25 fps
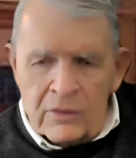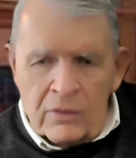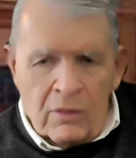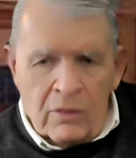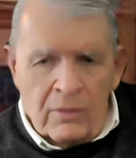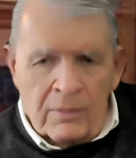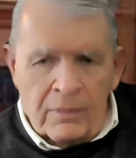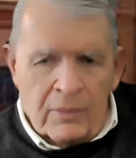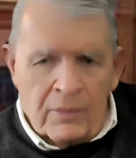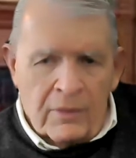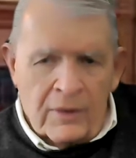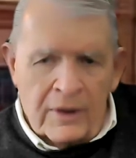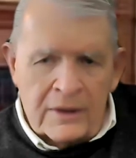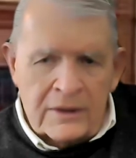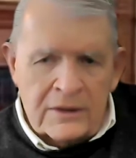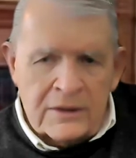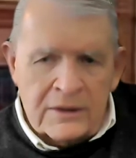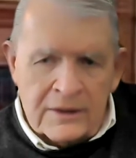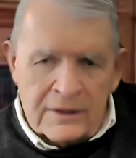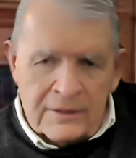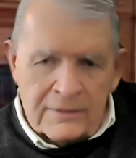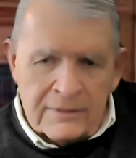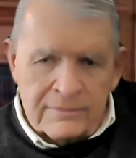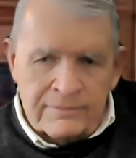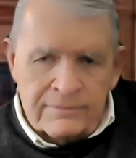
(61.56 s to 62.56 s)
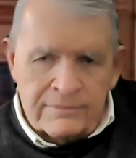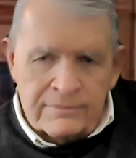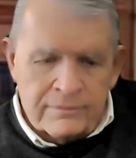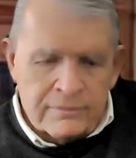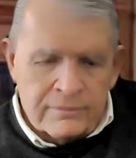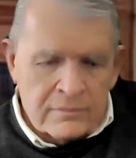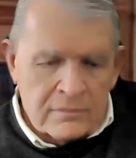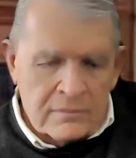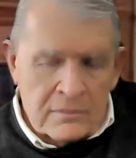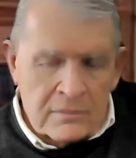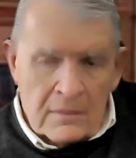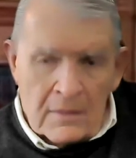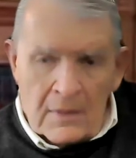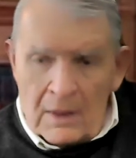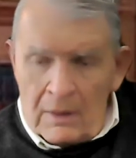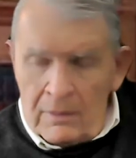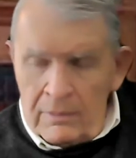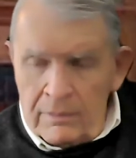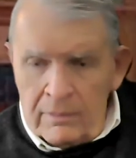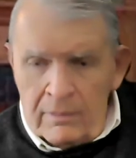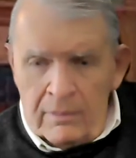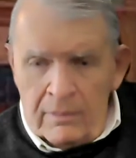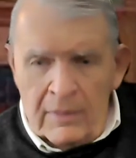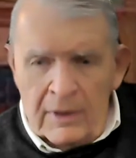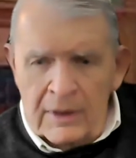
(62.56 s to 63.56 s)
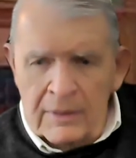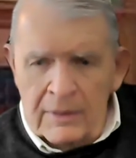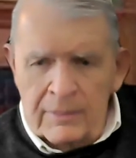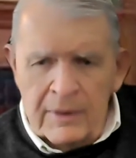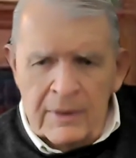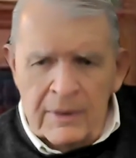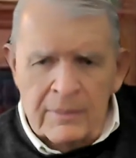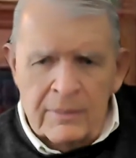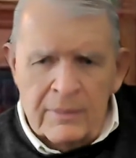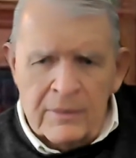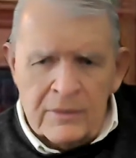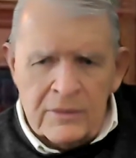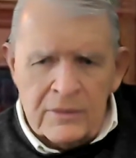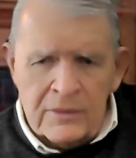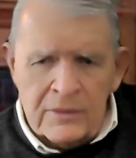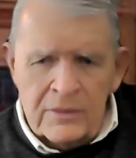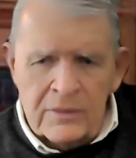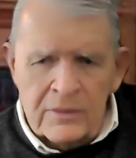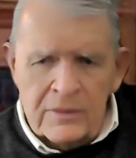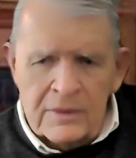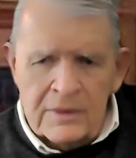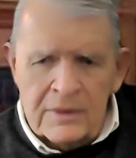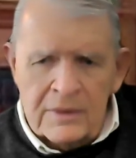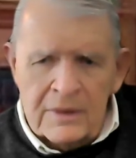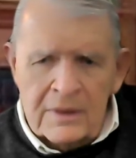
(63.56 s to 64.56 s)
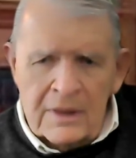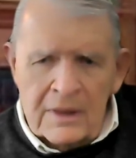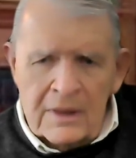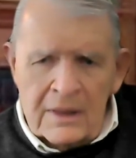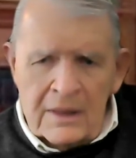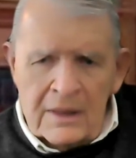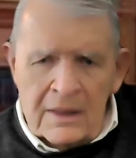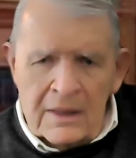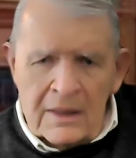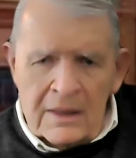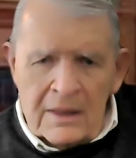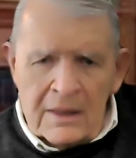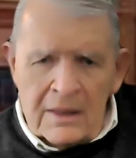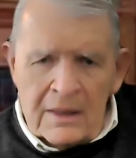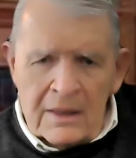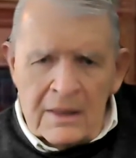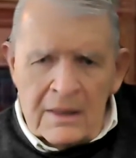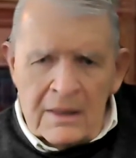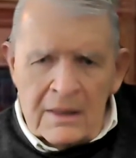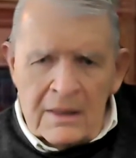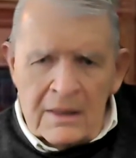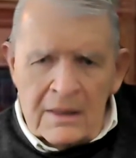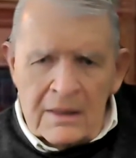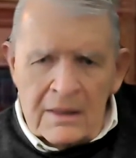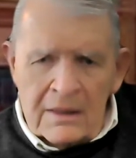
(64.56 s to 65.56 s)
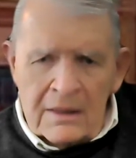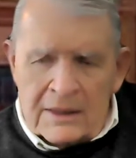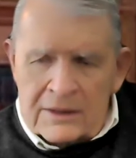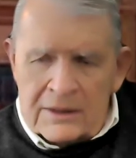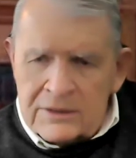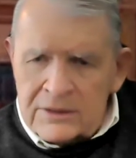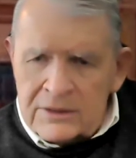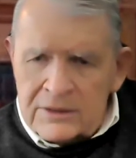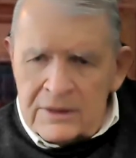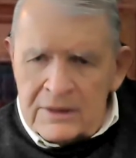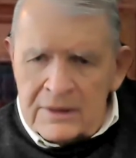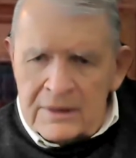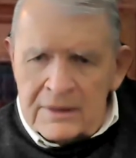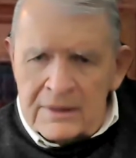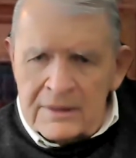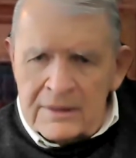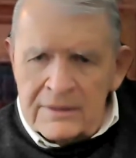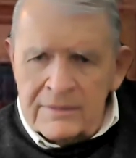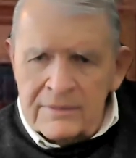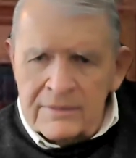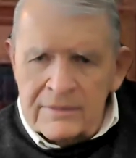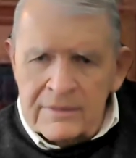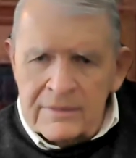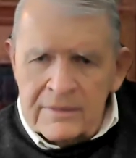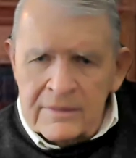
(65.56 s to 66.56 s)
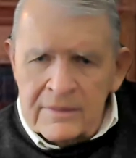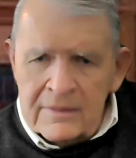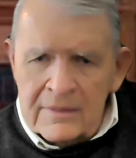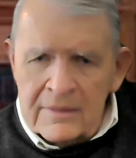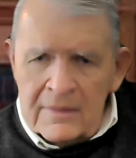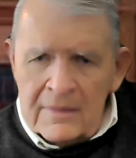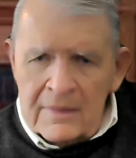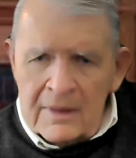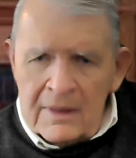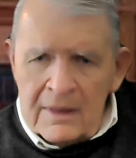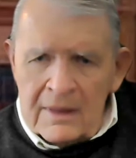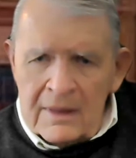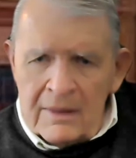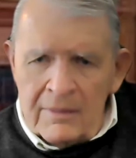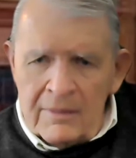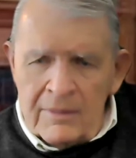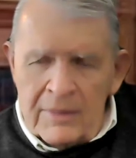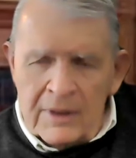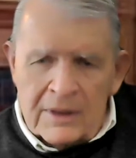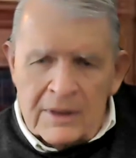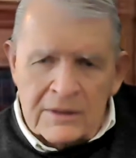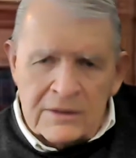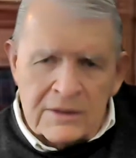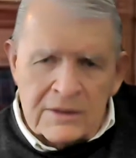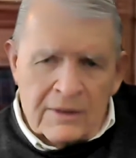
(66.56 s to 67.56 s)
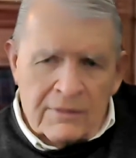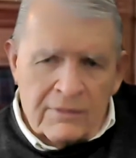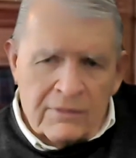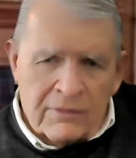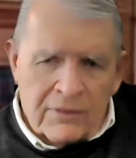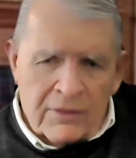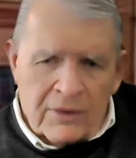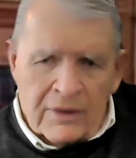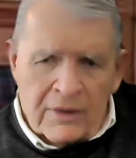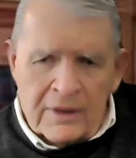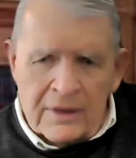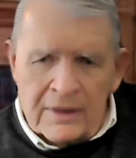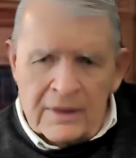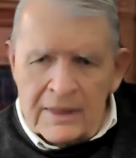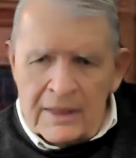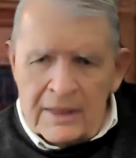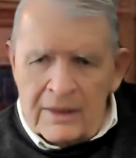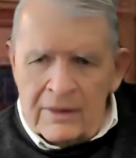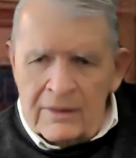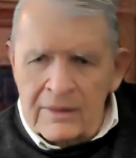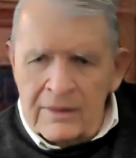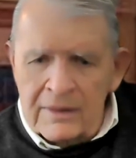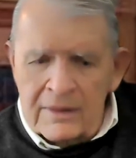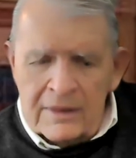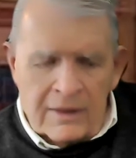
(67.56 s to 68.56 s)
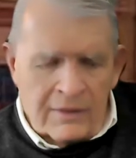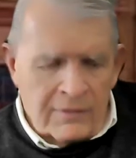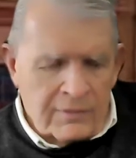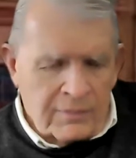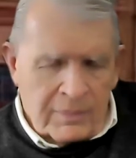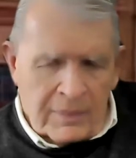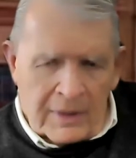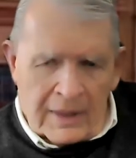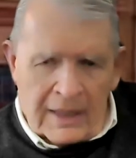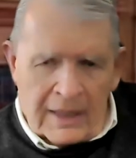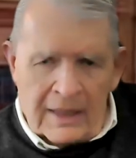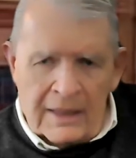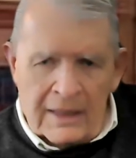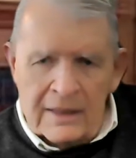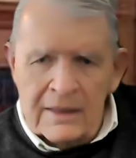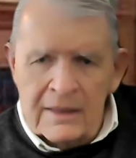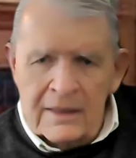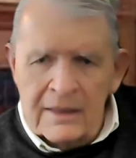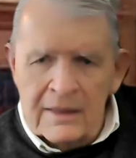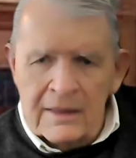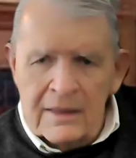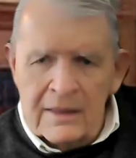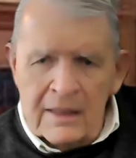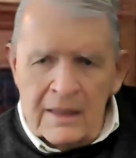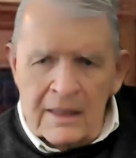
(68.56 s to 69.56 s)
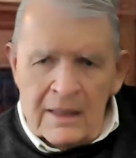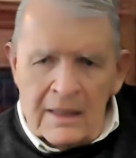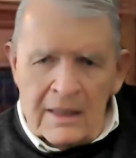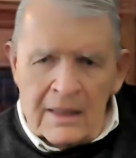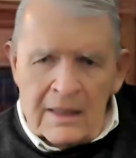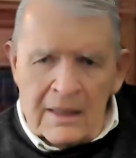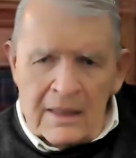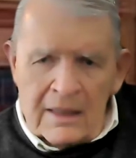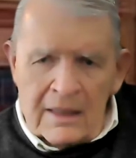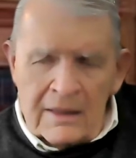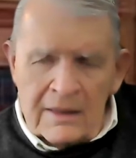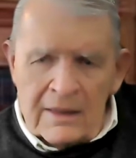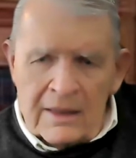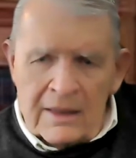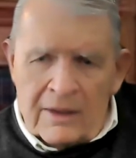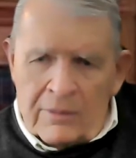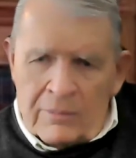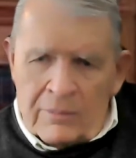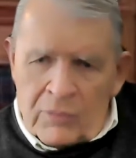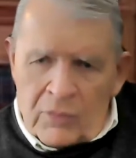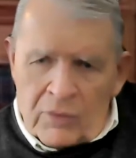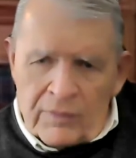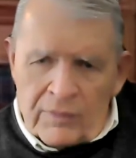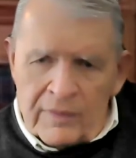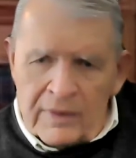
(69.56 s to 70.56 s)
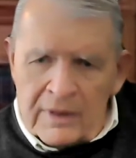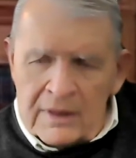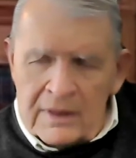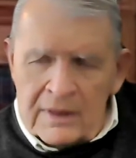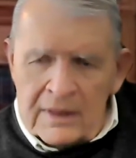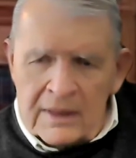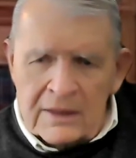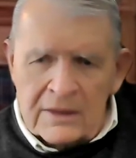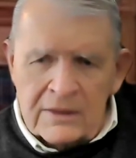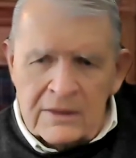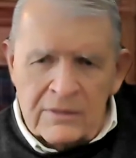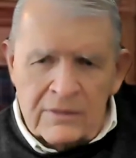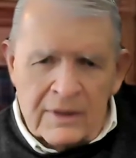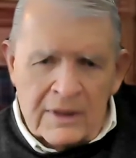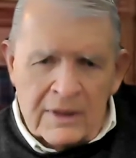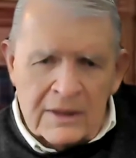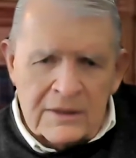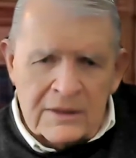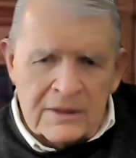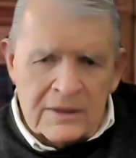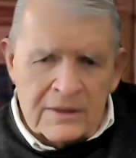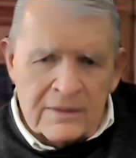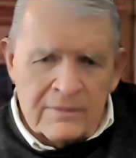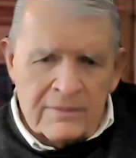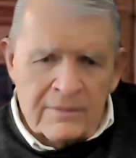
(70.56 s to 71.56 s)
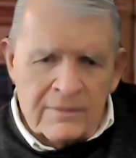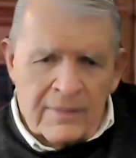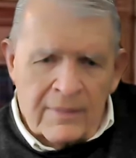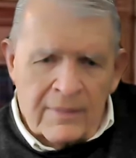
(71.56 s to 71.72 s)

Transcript: corporation. Many people do, and that's good because they've thought it out and they've planned and they are moving in that direction.